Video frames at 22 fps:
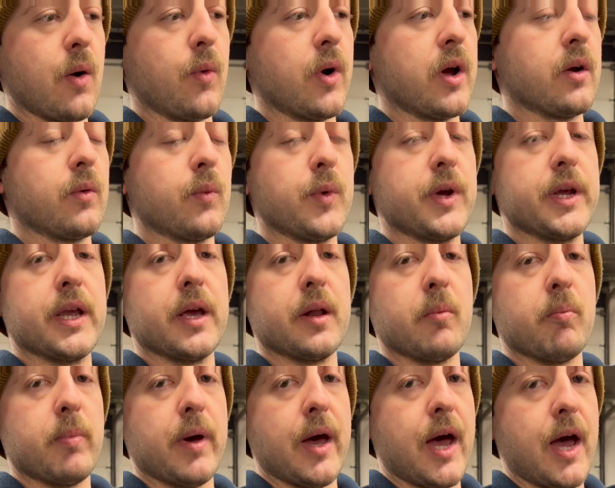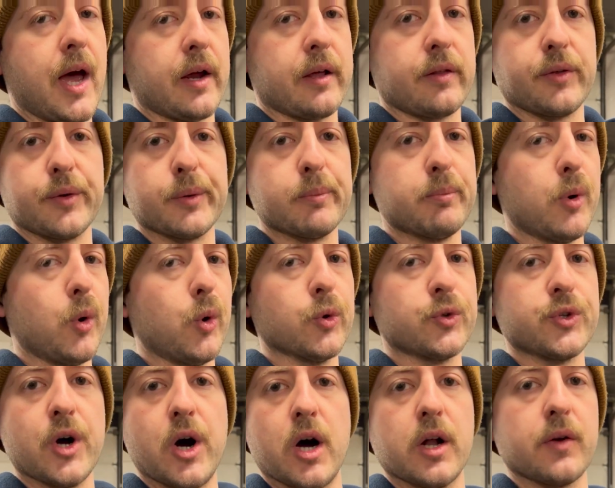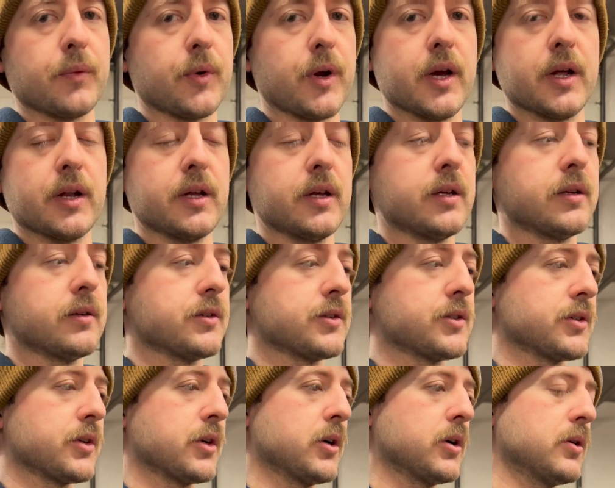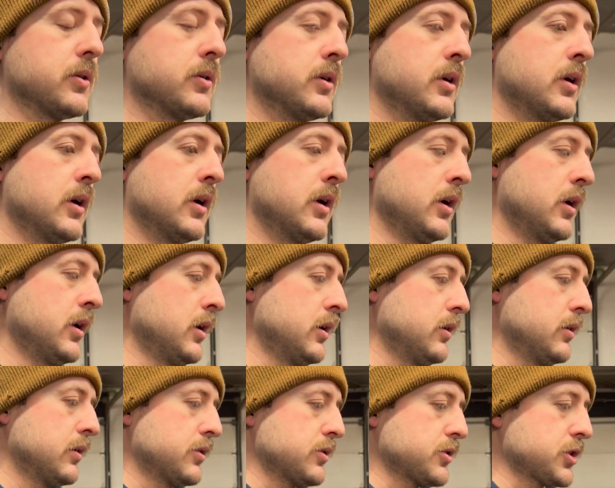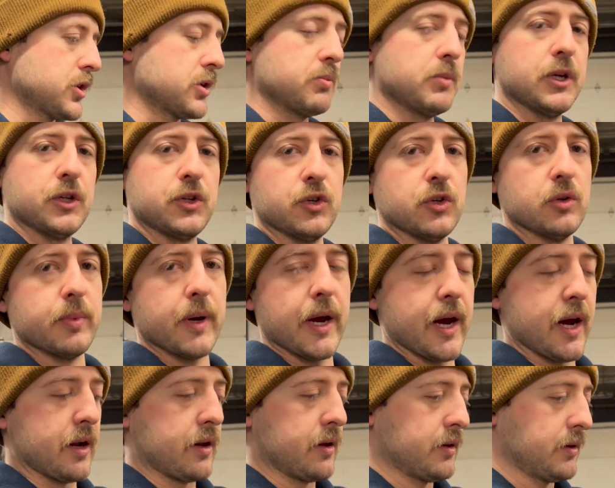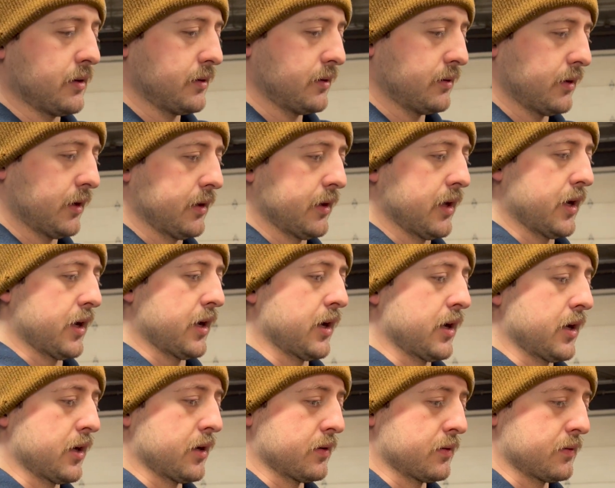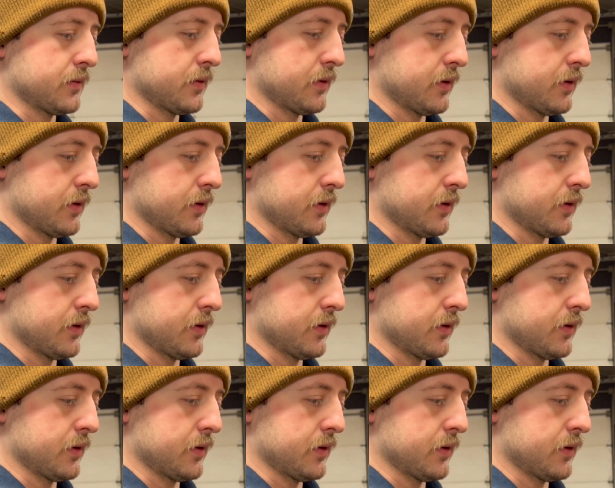way when we get them back, they're bolt-on ready. So shouldn't be too bad. And then,